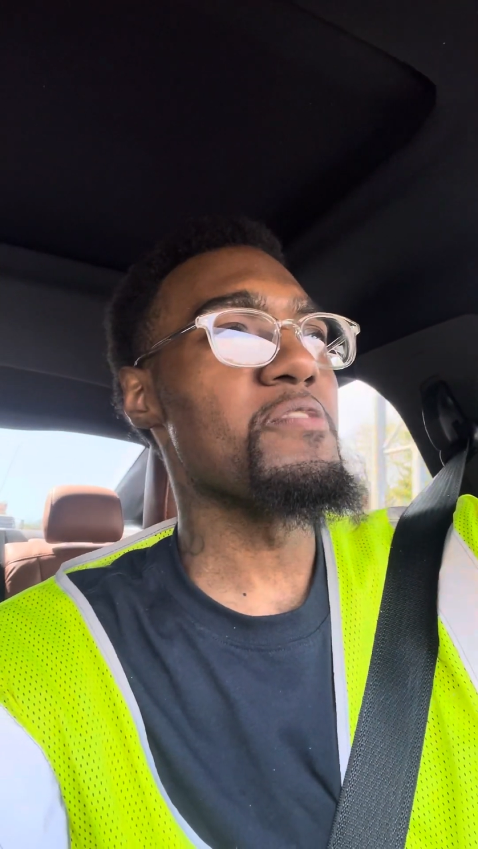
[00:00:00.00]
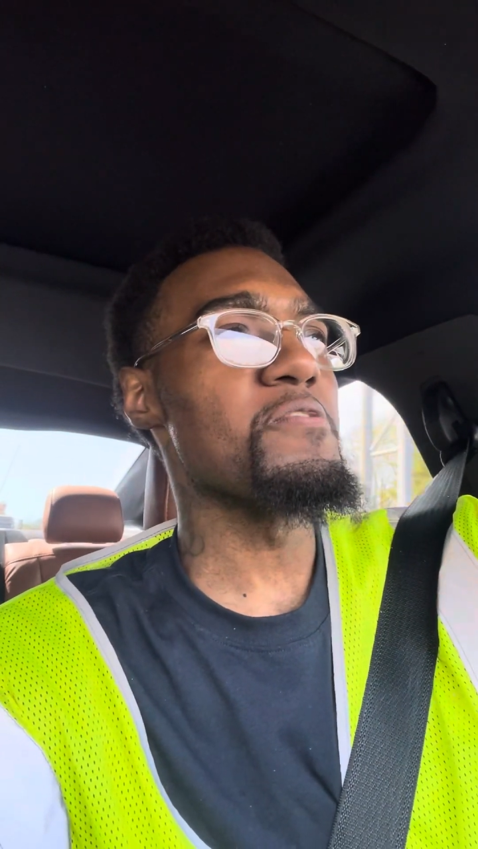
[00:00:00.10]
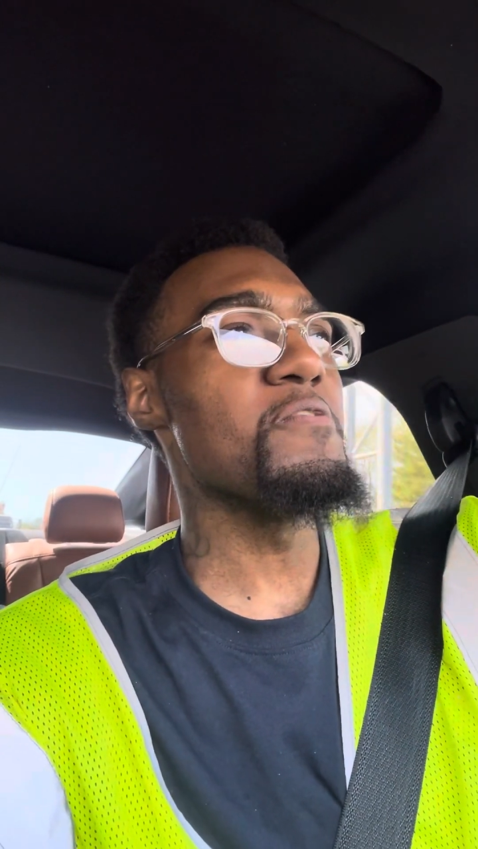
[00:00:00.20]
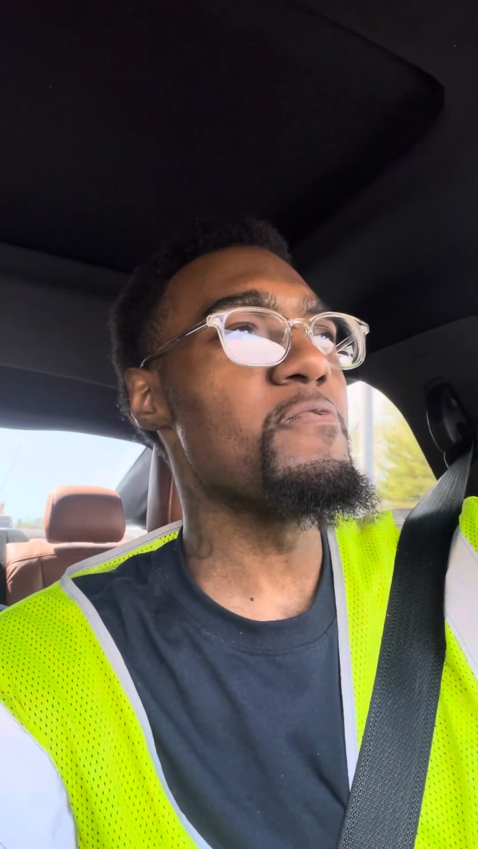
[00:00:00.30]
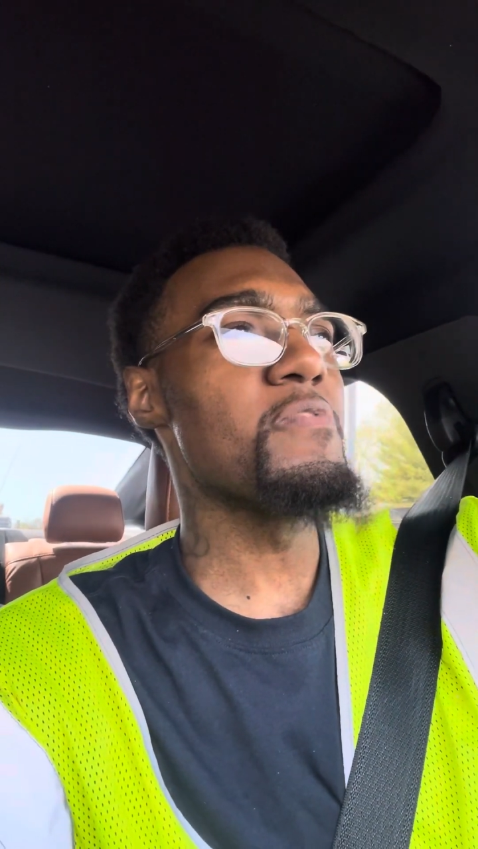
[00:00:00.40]

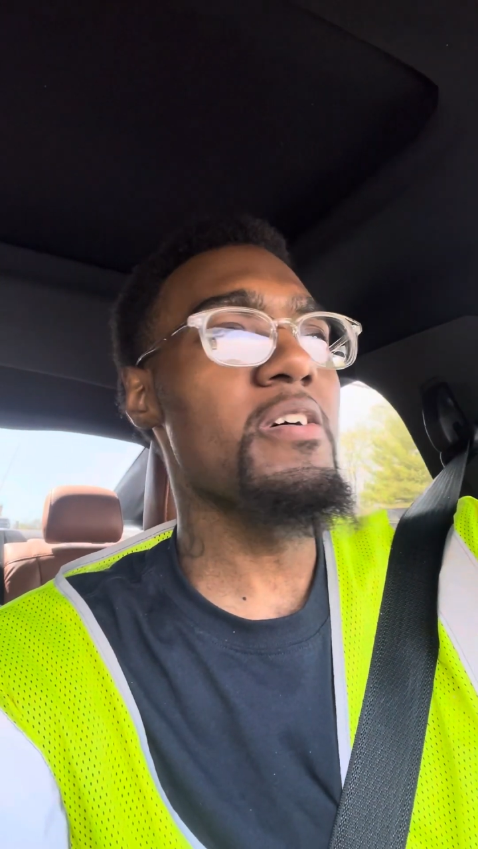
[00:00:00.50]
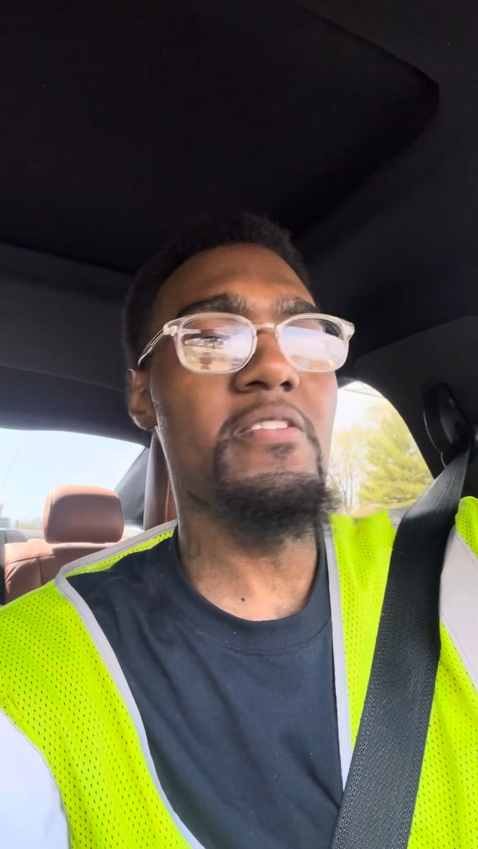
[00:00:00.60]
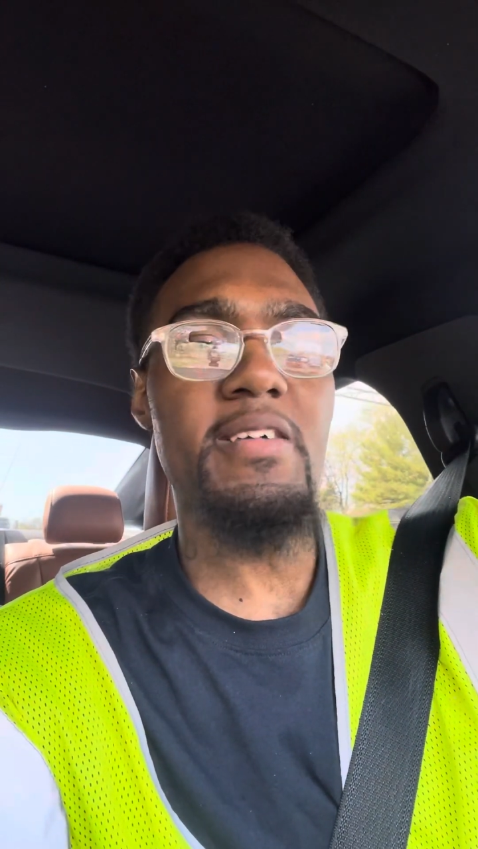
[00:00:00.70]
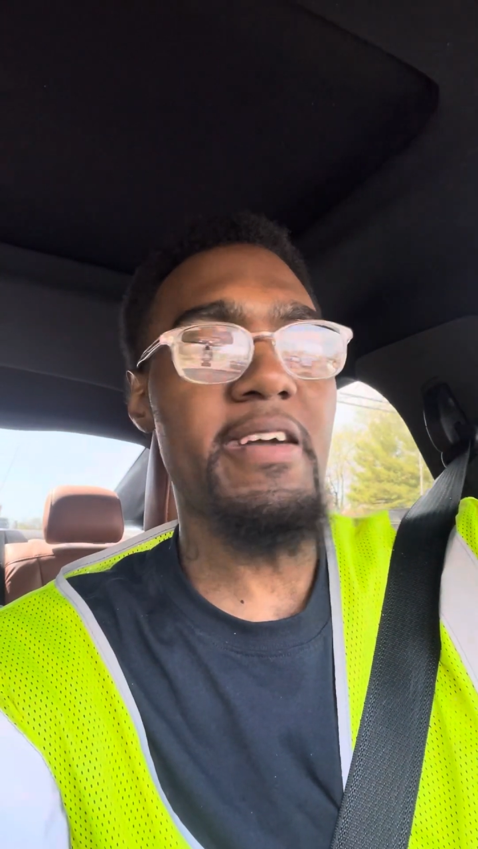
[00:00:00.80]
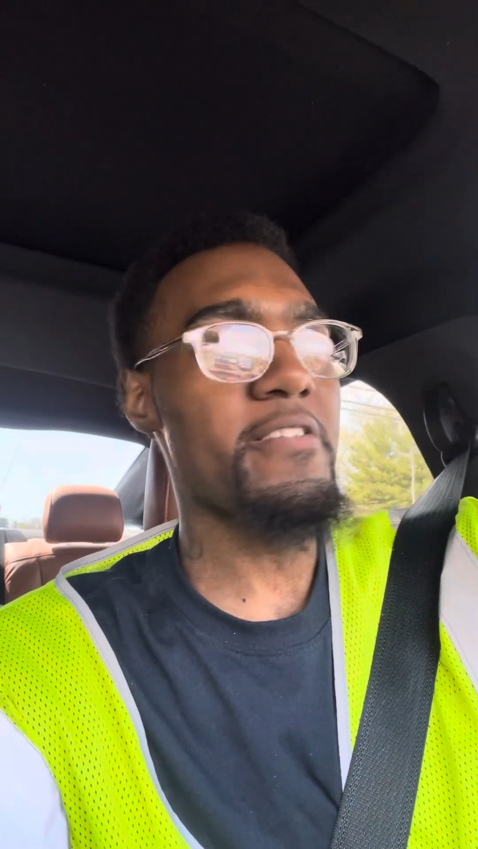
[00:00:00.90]
you feel it
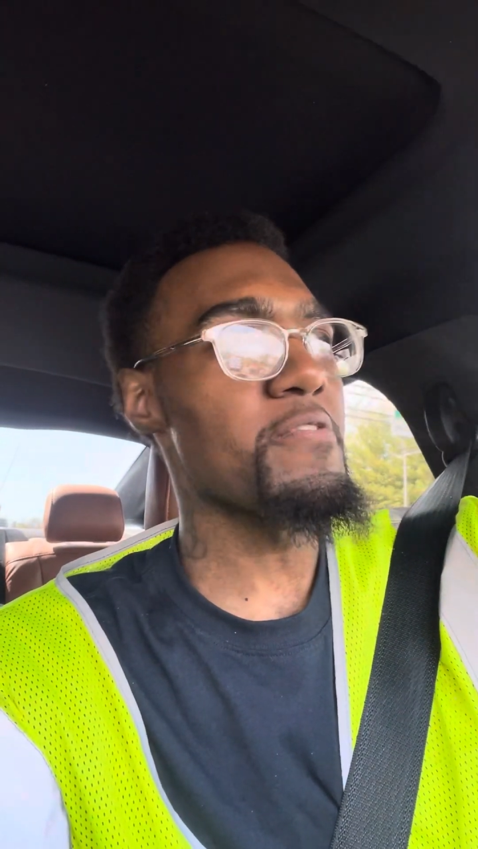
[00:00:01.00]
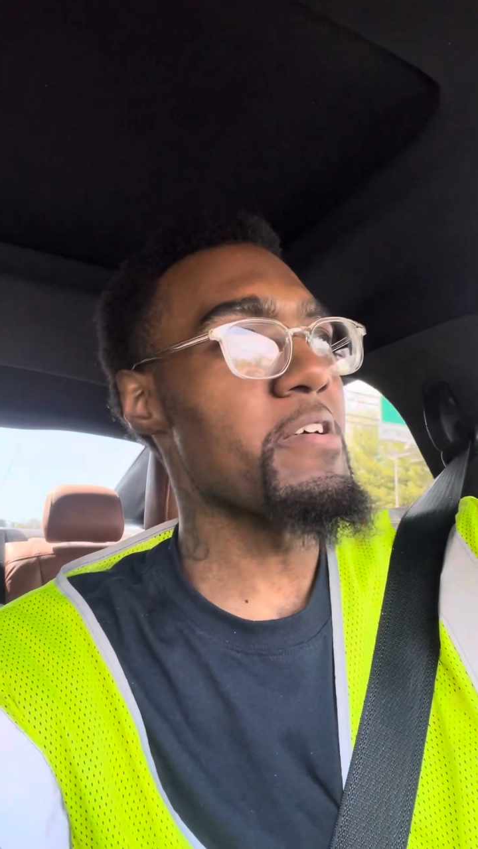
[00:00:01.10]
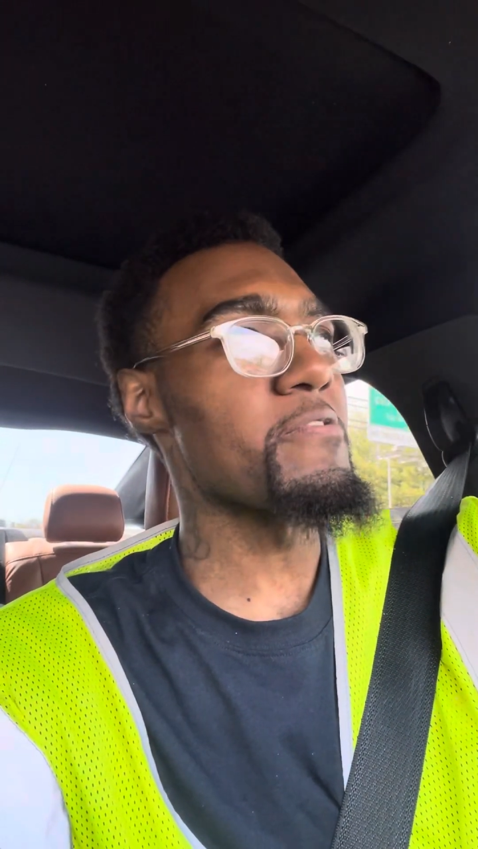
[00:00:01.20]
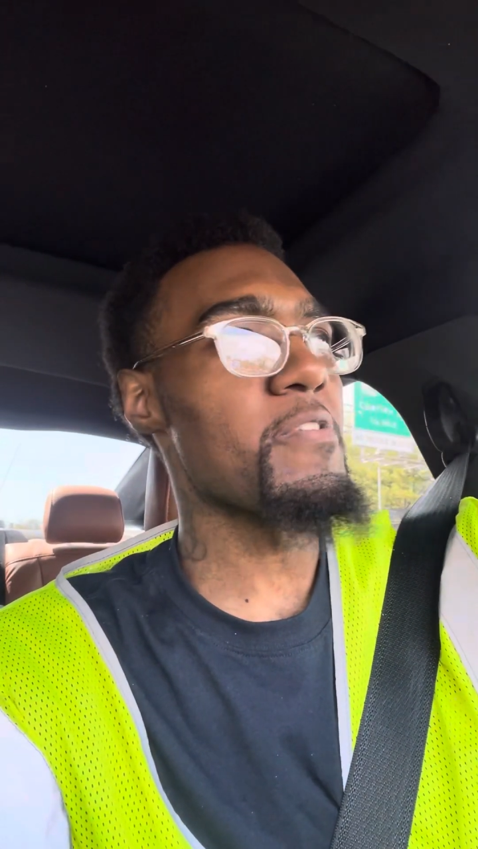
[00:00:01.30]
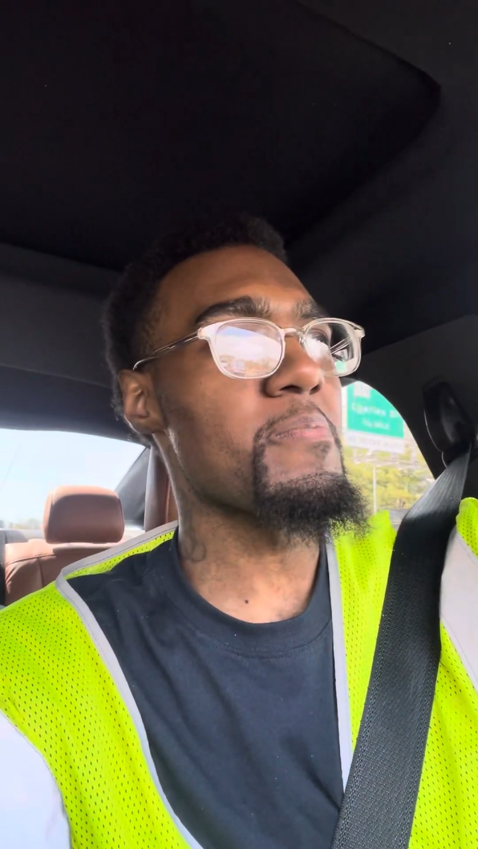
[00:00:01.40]
like
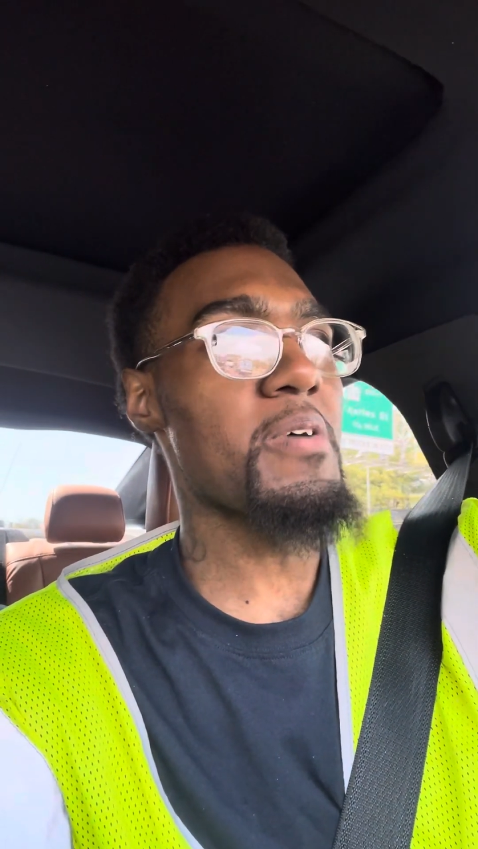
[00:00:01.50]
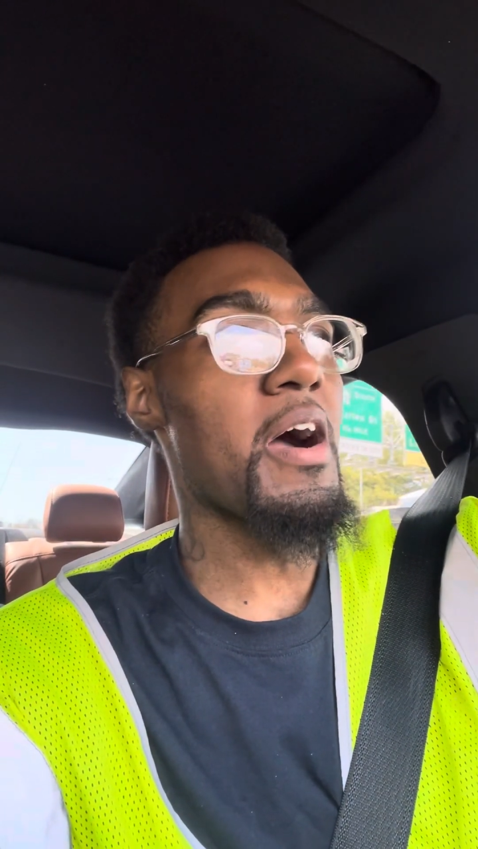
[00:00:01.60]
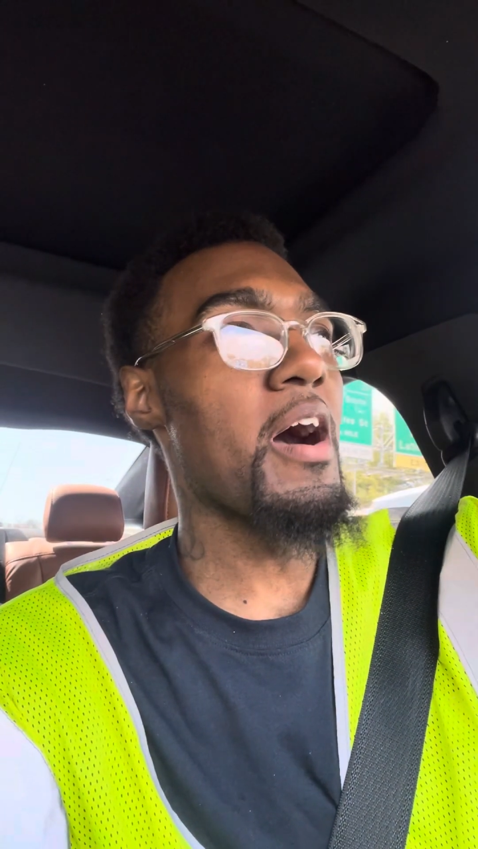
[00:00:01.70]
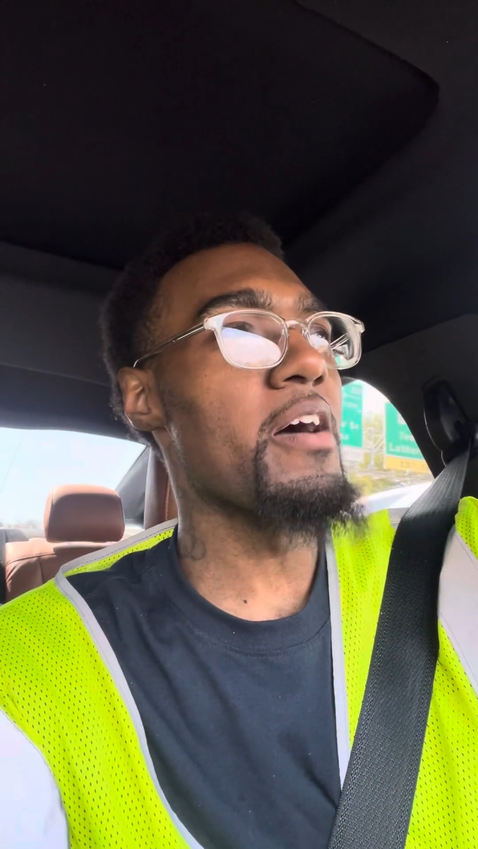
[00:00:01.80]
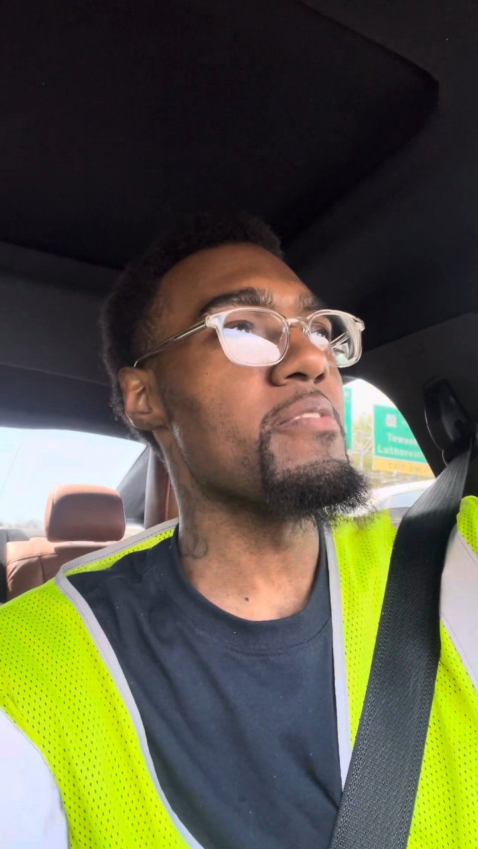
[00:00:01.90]
it's from
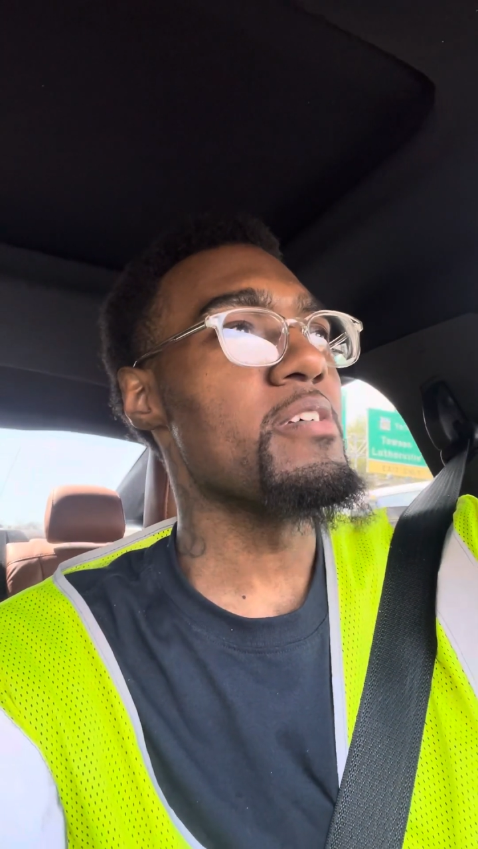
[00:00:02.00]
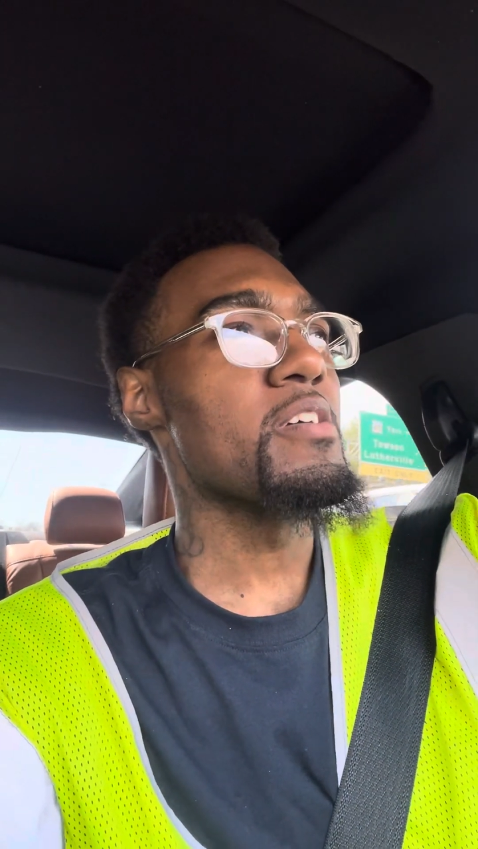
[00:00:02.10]
God.